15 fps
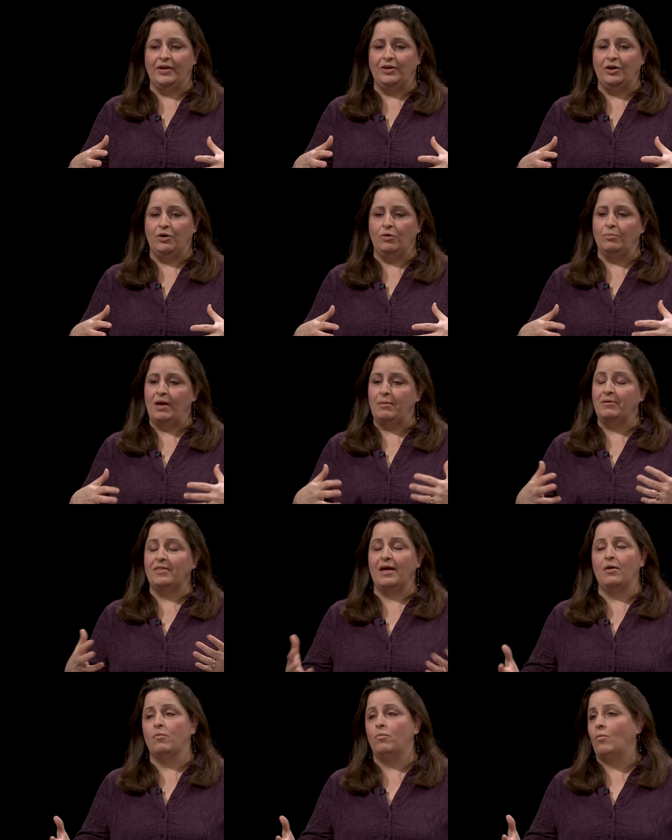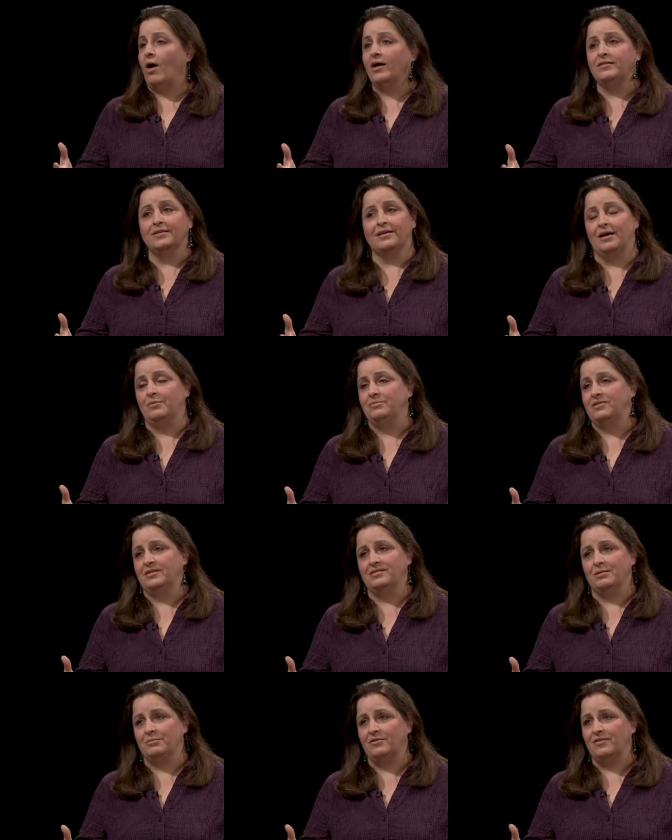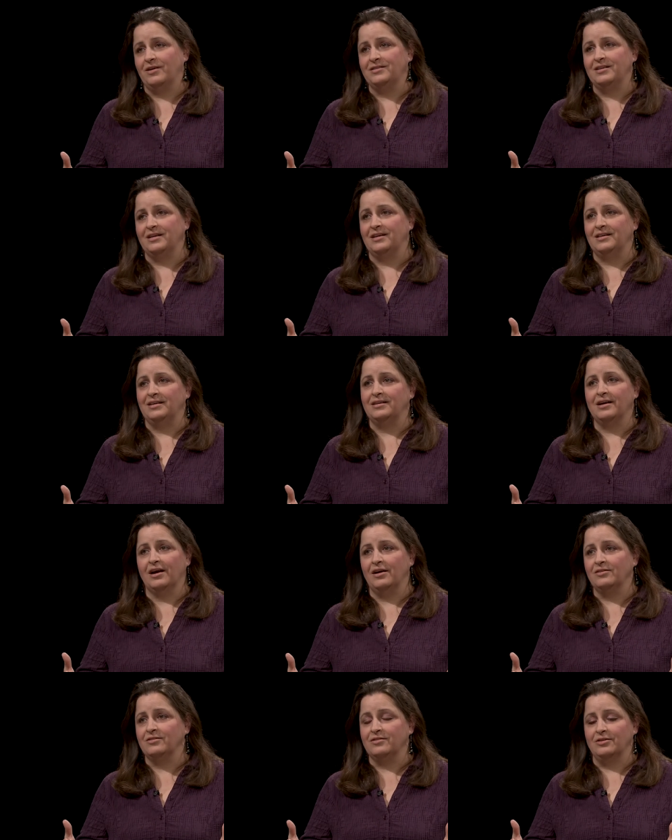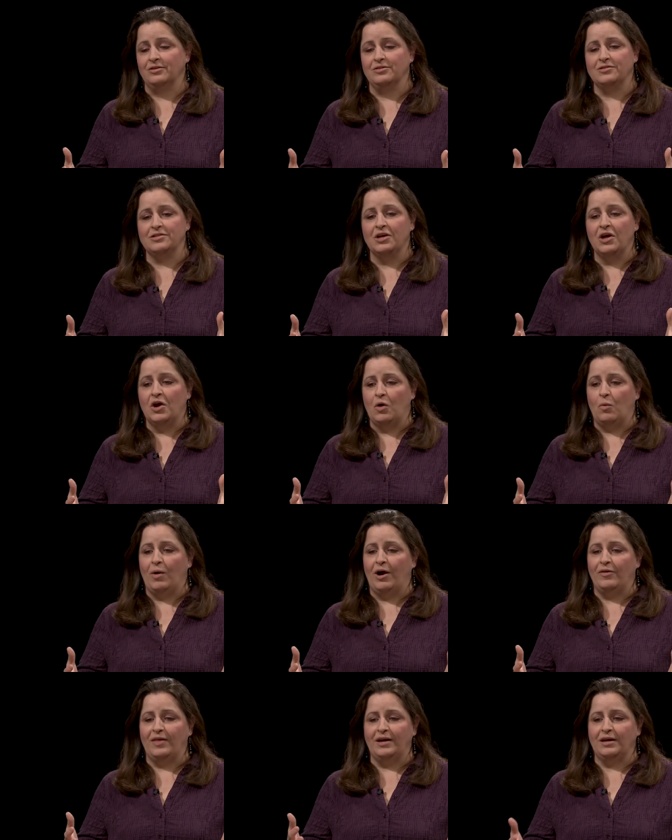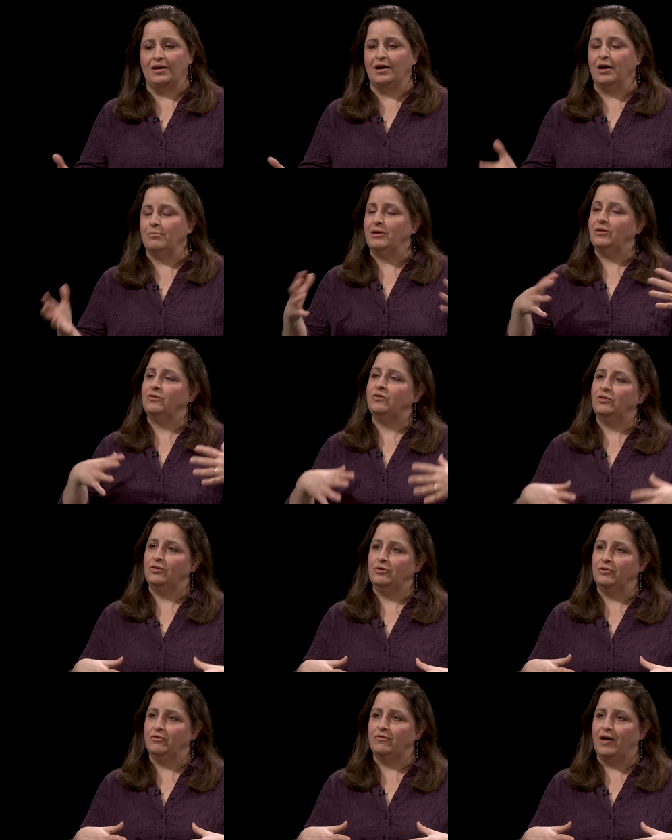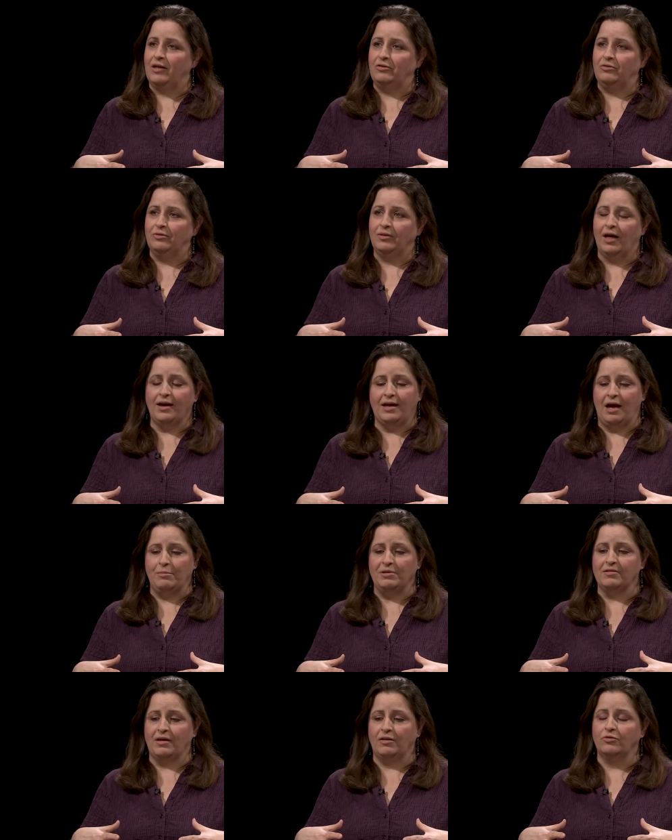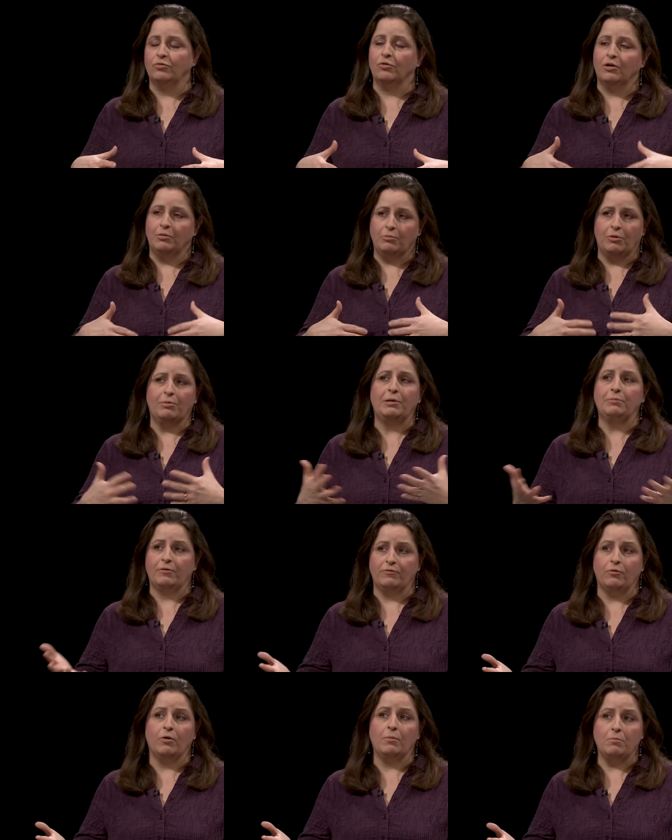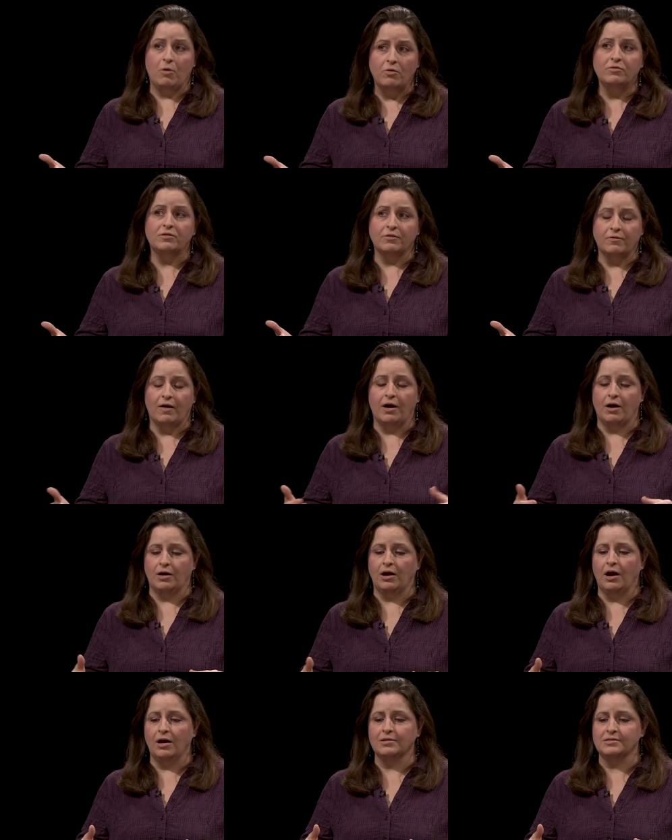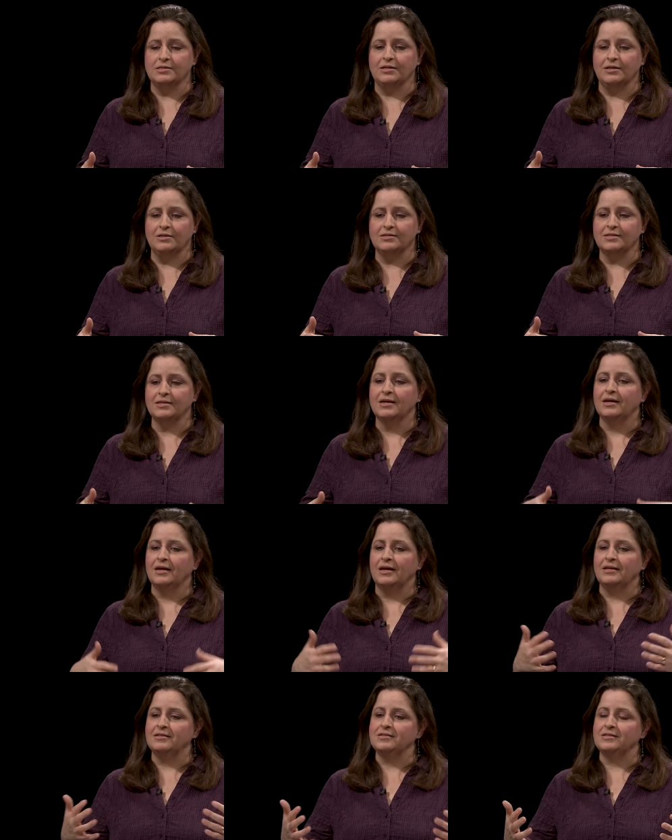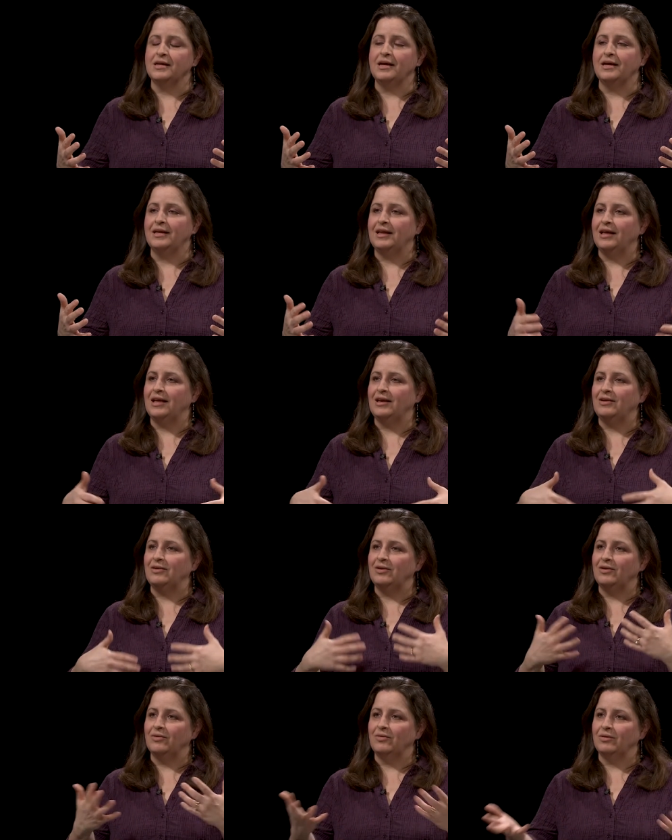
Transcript: you know, maybe they want to come to some of our ticketed concerts where they can come into a venue like Emens Auditorium where we perform most of our concerts and sit and,